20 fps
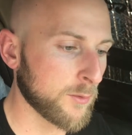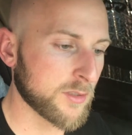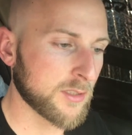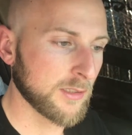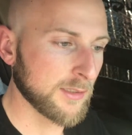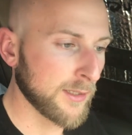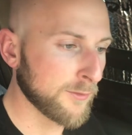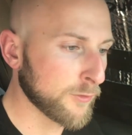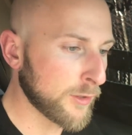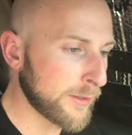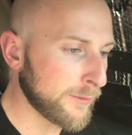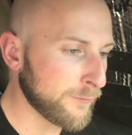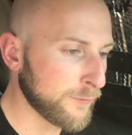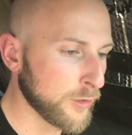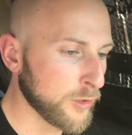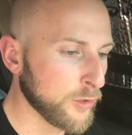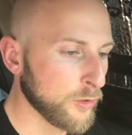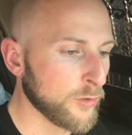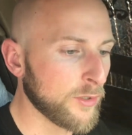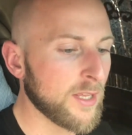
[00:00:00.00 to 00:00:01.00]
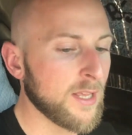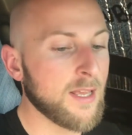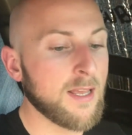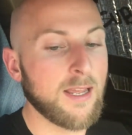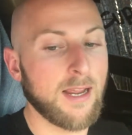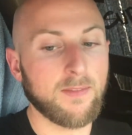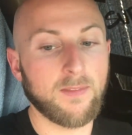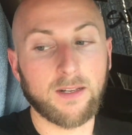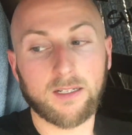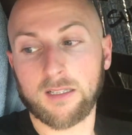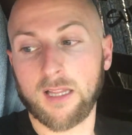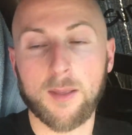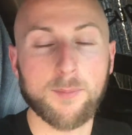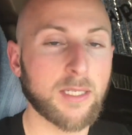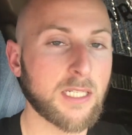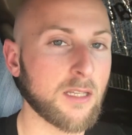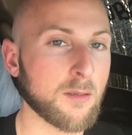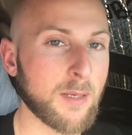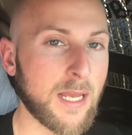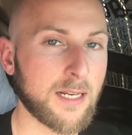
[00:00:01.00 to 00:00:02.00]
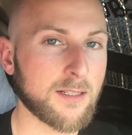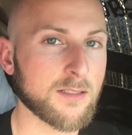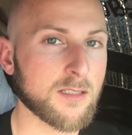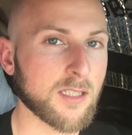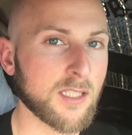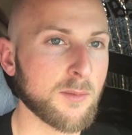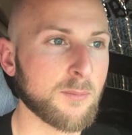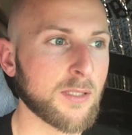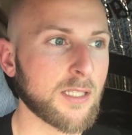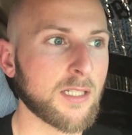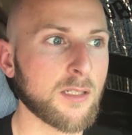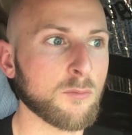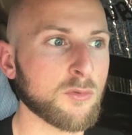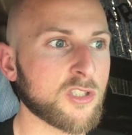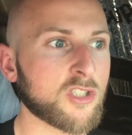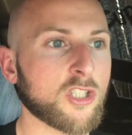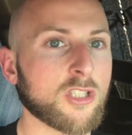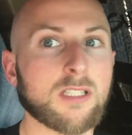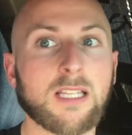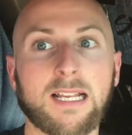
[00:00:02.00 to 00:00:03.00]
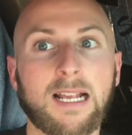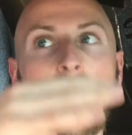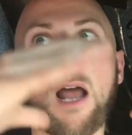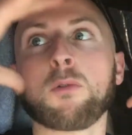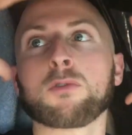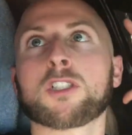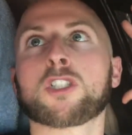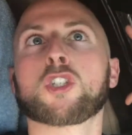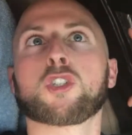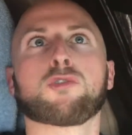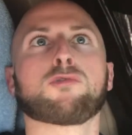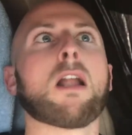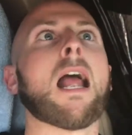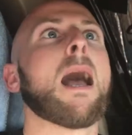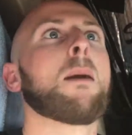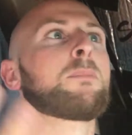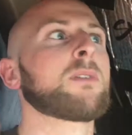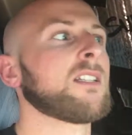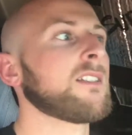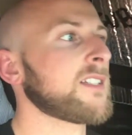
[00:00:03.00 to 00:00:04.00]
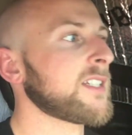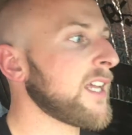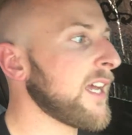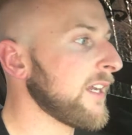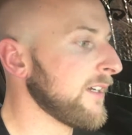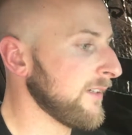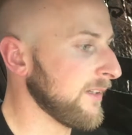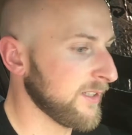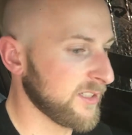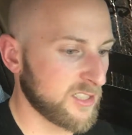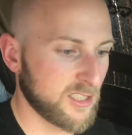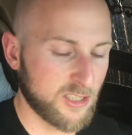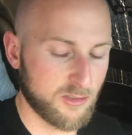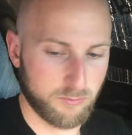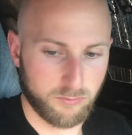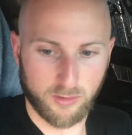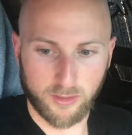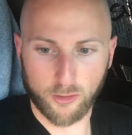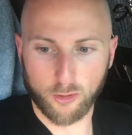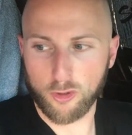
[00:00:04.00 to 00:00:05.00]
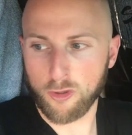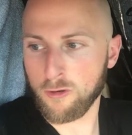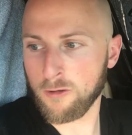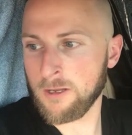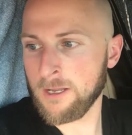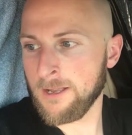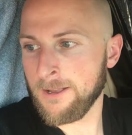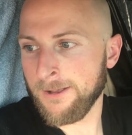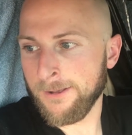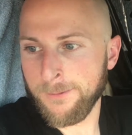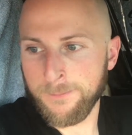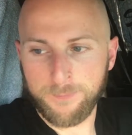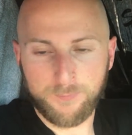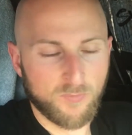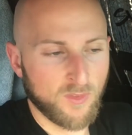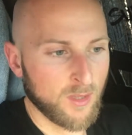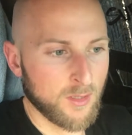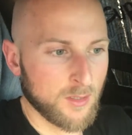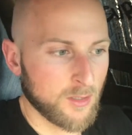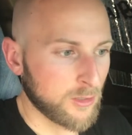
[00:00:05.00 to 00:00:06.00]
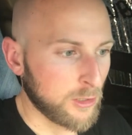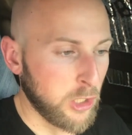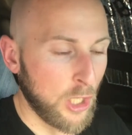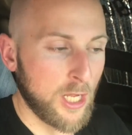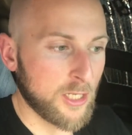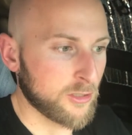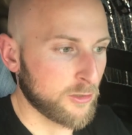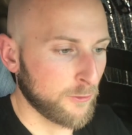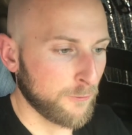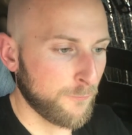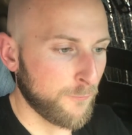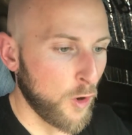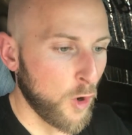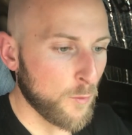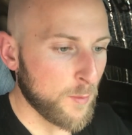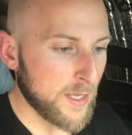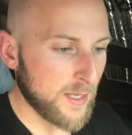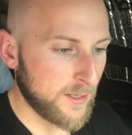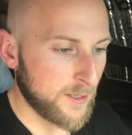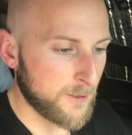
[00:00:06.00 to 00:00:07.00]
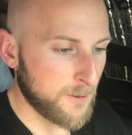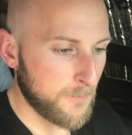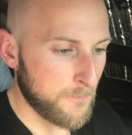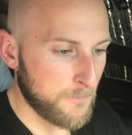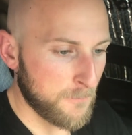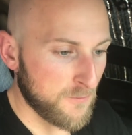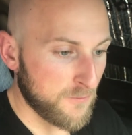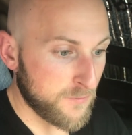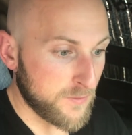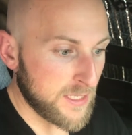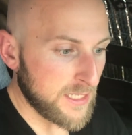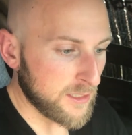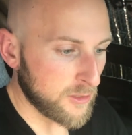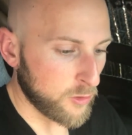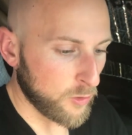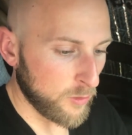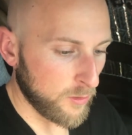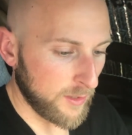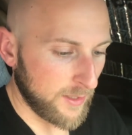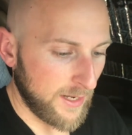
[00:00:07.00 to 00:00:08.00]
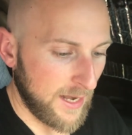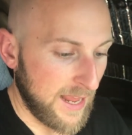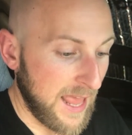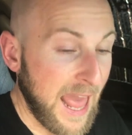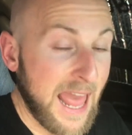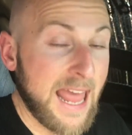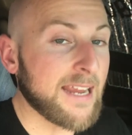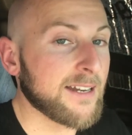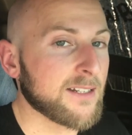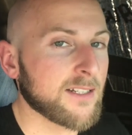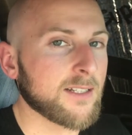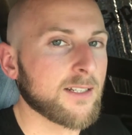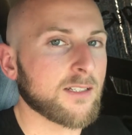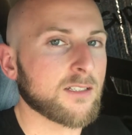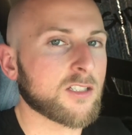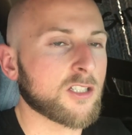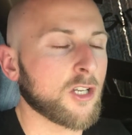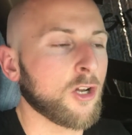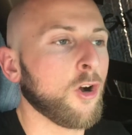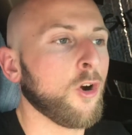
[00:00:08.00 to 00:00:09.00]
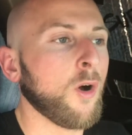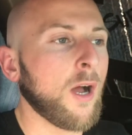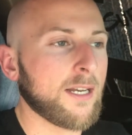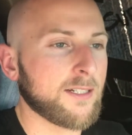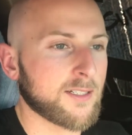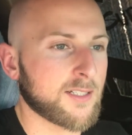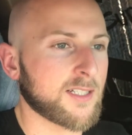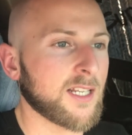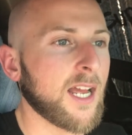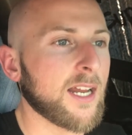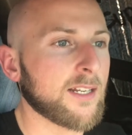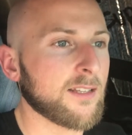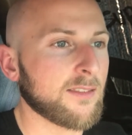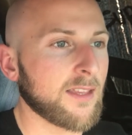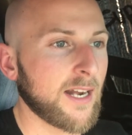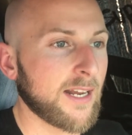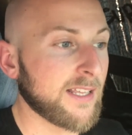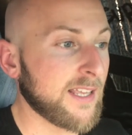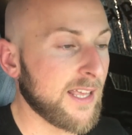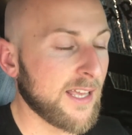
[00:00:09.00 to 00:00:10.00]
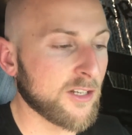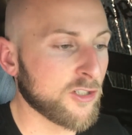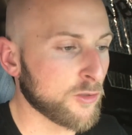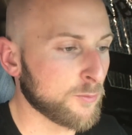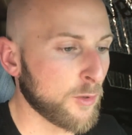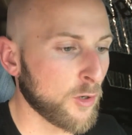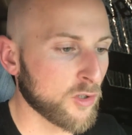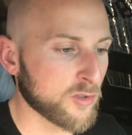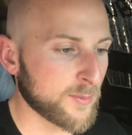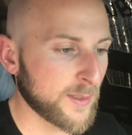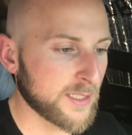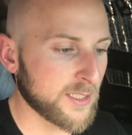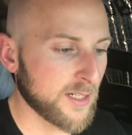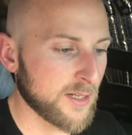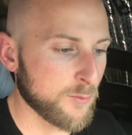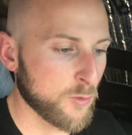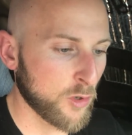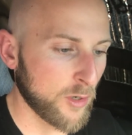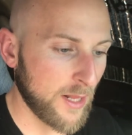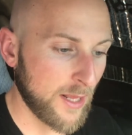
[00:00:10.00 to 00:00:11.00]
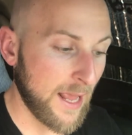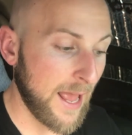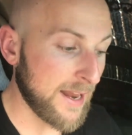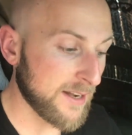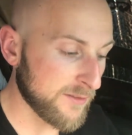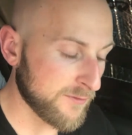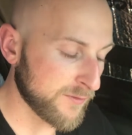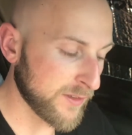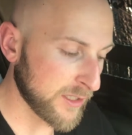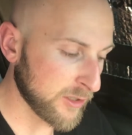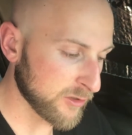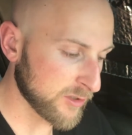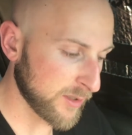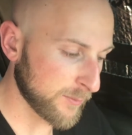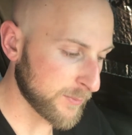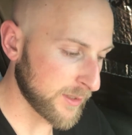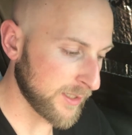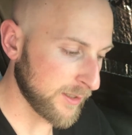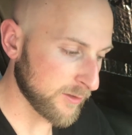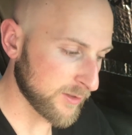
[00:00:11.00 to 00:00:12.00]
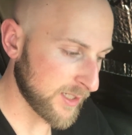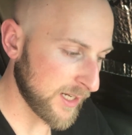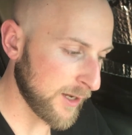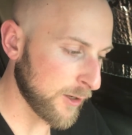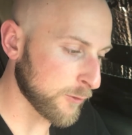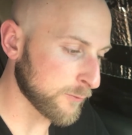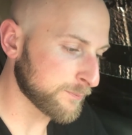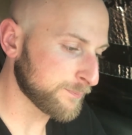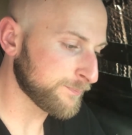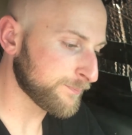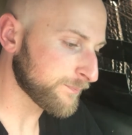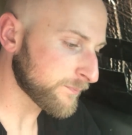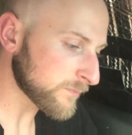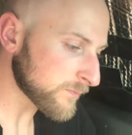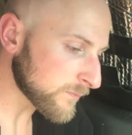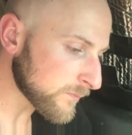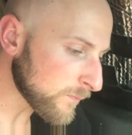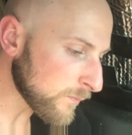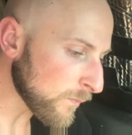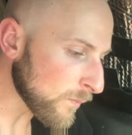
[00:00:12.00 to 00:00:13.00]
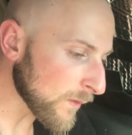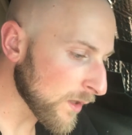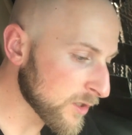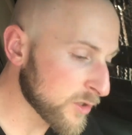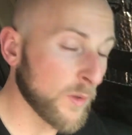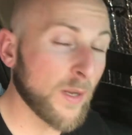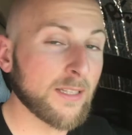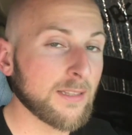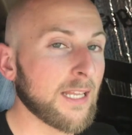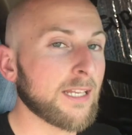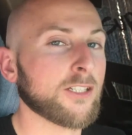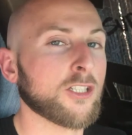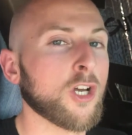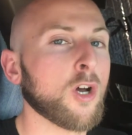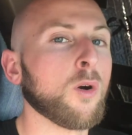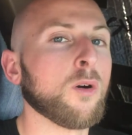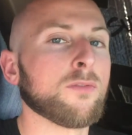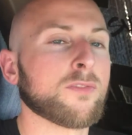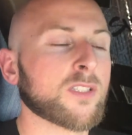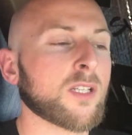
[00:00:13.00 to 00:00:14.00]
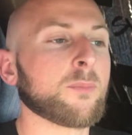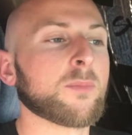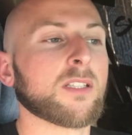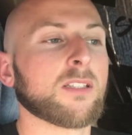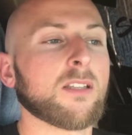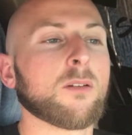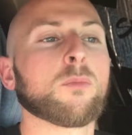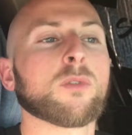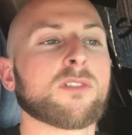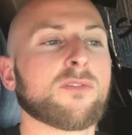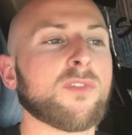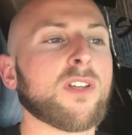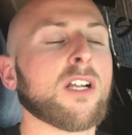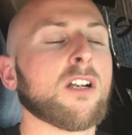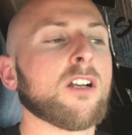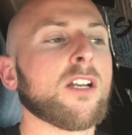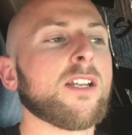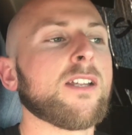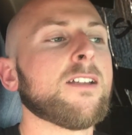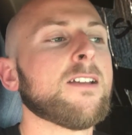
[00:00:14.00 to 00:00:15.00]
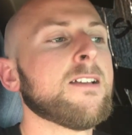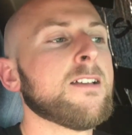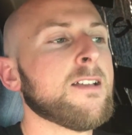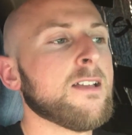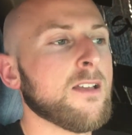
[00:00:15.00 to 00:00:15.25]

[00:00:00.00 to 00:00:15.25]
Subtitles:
was delivering food and then climbing in the back and sleeping, and it was just like I was trapped inside this little claustrophobic vehicle, and I hated it. So I decided that I can't do Postmates anymore, and I had to figure something else out. So I let go of something that was very,